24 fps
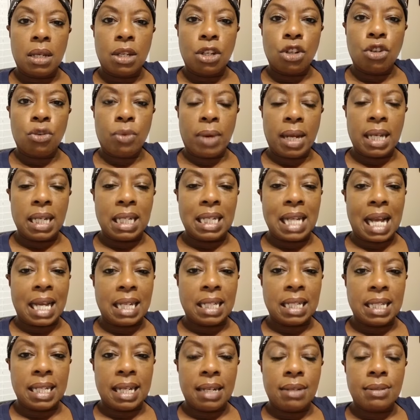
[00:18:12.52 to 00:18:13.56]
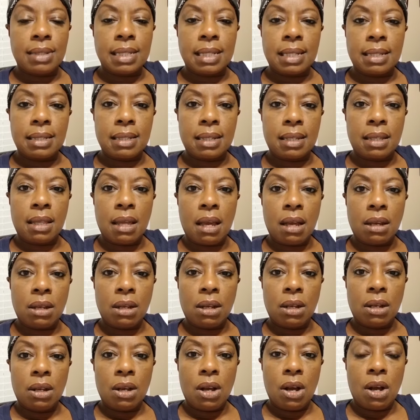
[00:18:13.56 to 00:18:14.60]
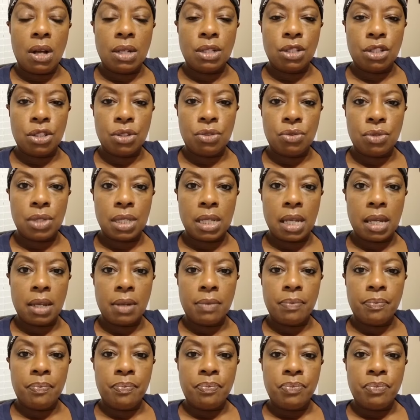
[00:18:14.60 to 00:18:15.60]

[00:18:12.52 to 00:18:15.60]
great. Got it down, 6 o'clock on Tuesday.